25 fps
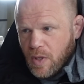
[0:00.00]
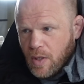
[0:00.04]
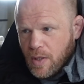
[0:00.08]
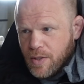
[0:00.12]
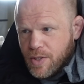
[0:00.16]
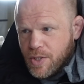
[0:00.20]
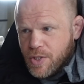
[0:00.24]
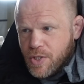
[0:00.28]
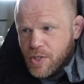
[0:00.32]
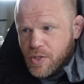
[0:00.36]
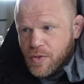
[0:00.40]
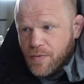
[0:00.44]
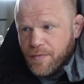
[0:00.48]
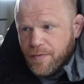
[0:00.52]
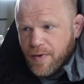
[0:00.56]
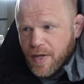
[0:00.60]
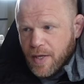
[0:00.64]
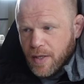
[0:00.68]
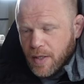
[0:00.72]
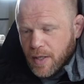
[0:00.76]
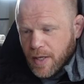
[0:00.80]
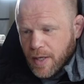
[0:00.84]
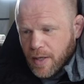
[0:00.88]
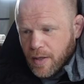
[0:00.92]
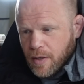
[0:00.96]
This is a
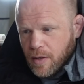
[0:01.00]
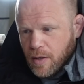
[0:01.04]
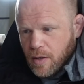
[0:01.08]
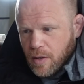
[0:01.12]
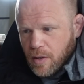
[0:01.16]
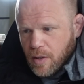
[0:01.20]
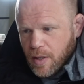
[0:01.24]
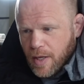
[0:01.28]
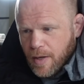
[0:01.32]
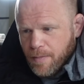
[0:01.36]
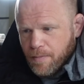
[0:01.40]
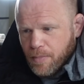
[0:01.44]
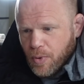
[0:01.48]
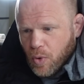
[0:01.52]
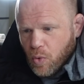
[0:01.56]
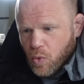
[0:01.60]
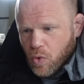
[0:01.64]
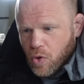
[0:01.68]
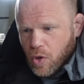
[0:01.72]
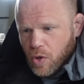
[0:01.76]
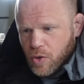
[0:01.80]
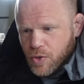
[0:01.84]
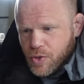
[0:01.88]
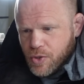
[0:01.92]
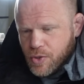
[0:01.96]
thing, import
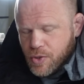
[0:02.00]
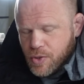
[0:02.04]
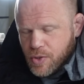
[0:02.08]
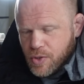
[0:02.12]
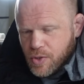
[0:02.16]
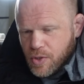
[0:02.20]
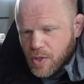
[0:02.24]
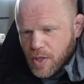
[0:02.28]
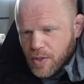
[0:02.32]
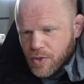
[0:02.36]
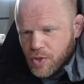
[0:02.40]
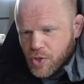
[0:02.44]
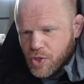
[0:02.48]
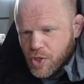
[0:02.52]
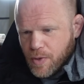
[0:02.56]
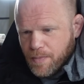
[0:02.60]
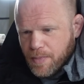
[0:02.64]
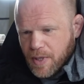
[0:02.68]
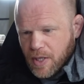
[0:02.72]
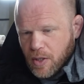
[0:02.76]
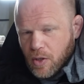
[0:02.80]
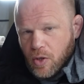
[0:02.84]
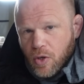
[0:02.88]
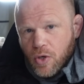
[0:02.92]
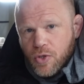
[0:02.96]
costs and
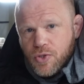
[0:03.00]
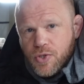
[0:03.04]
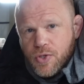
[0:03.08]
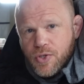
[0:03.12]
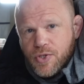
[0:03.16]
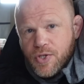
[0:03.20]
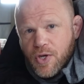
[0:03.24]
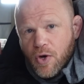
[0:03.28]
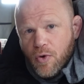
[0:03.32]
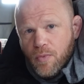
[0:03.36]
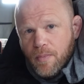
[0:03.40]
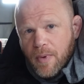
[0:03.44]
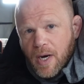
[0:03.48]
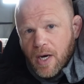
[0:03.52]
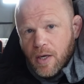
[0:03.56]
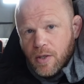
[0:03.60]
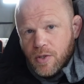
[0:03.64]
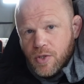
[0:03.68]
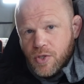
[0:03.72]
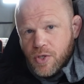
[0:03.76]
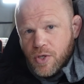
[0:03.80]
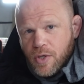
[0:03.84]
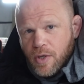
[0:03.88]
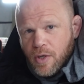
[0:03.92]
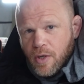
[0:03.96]
shipping costs are so
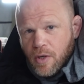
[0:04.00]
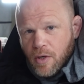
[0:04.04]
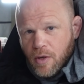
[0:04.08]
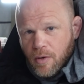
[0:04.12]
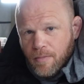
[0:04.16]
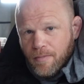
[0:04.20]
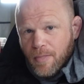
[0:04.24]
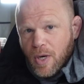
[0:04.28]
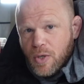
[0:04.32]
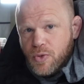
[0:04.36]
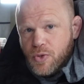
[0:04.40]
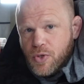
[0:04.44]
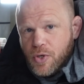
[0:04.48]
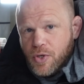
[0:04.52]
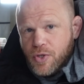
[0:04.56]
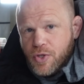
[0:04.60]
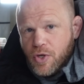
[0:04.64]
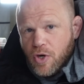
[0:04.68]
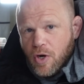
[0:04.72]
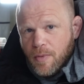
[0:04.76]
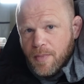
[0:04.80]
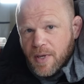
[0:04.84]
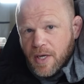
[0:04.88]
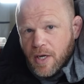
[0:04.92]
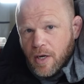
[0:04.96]
much. Most of the
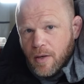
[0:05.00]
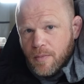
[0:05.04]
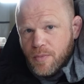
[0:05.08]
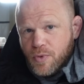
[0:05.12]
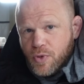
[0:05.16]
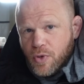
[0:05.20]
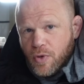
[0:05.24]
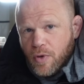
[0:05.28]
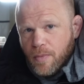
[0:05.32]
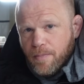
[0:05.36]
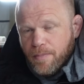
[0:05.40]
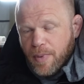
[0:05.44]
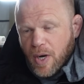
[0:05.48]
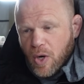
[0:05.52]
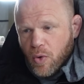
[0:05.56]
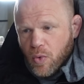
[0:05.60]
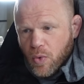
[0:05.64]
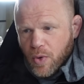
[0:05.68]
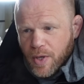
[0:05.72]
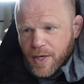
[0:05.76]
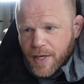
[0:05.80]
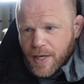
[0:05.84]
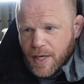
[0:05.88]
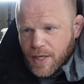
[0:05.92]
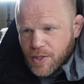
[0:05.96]
time it comes on a
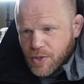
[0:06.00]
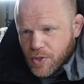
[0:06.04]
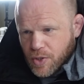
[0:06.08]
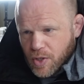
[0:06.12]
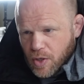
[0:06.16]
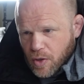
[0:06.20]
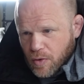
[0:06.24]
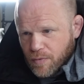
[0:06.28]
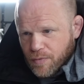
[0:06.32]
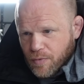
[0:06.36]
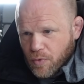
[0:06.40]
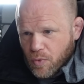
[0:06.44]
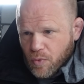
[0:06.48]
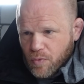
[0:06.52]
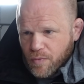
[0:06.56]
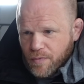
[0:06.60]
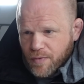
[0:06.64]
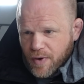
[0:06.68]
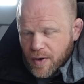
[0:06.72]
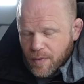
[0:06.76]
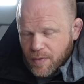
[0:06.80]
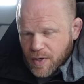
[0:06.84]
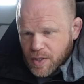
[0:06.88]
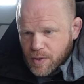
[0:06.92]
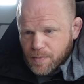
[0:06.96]
boat and it has to go through
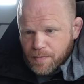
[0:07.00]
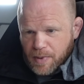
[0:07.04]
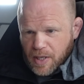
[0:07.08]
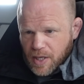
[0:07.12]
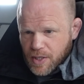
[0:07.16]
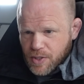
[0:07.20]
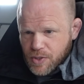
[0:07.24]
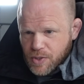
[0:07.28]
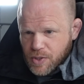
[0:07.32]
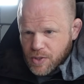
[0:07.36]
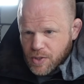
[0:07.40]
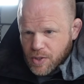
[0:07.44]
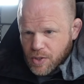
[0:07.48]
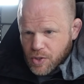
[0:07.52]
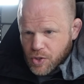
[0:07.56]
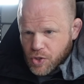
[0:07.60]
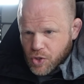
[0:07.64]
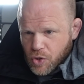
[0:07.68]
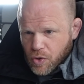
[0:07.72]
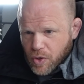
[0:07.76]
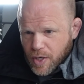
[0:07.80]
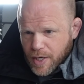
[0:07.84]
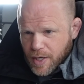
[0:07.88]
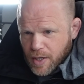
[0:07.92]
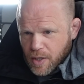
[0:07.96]
various places in
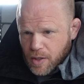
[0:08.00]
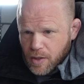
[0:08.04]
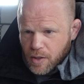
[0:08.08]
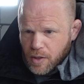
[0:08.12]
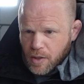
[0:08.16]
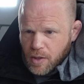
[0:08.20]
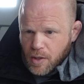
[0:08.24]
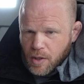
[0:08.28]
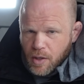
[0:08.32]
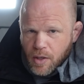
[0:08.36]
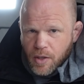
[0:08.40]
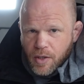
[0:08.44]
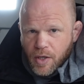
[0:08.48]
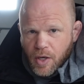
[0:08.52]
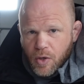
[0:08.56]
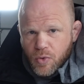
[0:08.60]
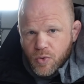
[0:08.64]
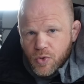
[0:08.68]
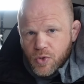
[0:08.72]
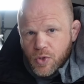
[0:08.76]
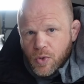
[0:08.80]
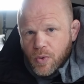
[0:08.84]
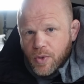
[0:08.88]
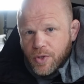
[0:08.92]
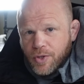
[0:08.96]
China,
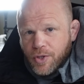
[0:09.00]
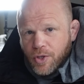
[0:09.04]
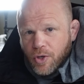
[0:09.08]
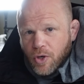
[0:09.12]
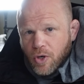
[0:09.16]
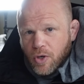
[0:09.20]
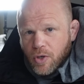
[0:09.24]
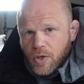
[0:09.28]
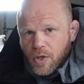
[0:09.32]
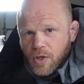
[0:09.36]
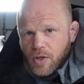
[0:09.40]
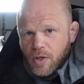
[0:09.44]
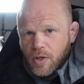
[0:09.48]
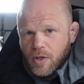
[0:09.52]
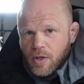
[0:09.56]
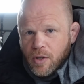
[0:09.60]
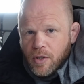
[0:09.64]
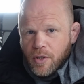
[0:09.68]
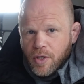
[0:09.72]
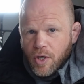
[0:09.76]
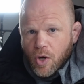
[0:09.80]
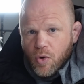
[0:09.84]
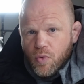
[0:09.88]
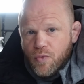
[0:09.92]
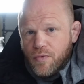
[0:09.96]
go to a dock,
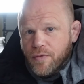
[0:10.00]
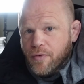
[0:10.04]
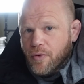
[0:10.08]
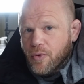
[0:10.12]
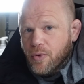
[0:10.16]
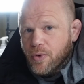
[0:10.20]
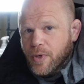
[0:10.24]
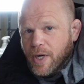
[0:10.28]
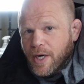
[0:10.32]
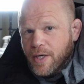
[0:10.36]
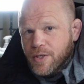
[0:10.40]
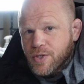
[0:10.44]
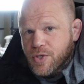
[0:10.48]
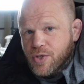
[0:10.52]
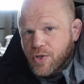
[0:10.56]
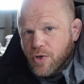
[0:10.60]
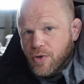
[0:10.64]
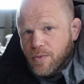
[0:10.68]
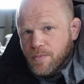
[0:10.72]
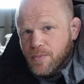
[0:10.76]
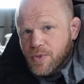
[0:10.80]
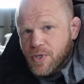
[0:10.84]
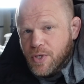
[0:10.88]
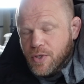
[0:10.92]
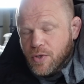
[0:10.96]
go through
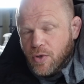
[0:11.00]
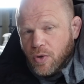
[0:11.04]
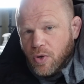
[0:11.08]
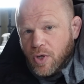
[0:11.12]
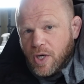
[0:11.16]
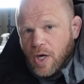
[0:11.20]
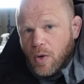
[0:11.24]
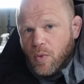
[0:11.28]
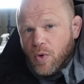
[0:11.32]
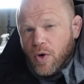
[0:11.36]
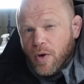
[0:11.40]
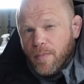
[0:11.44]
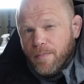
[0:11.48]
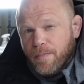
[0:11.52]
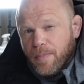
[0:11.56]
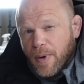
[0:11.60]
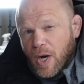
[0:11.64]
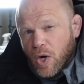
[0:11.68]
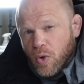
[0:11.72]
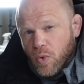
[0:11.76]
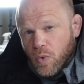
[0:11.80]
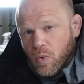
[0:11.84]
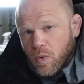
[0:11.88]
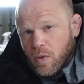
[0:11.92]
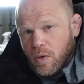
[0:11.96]
customs, it's got to go on a
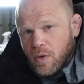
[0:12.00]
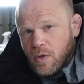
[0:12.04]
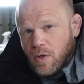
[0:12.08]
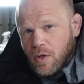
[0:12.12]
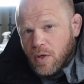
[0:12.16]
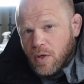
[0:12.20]
boat